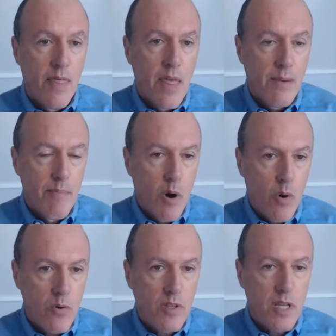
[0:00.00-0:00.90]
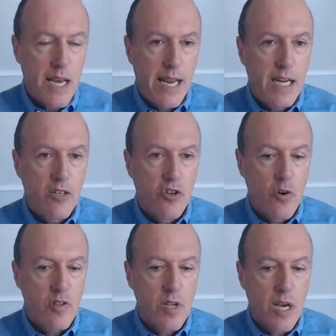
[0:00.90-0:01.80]
that most Canadian
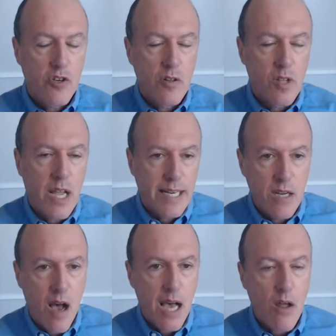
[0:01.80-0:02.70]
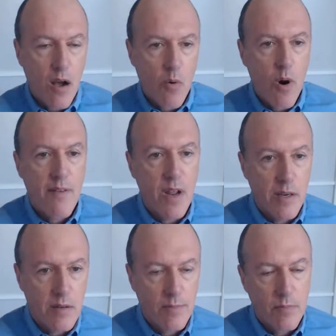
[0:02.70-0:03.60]
jurisdictions, like a Dialogue where
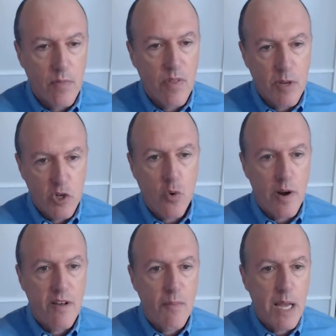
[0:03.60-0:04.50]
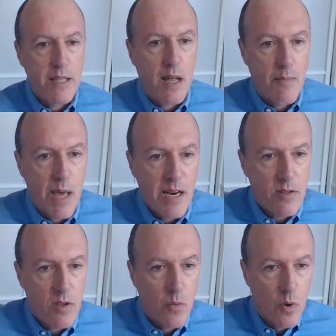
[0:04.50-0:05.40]
I've done the majority of my
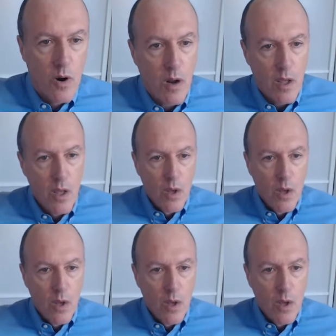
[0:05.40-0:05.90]
telemedicine work,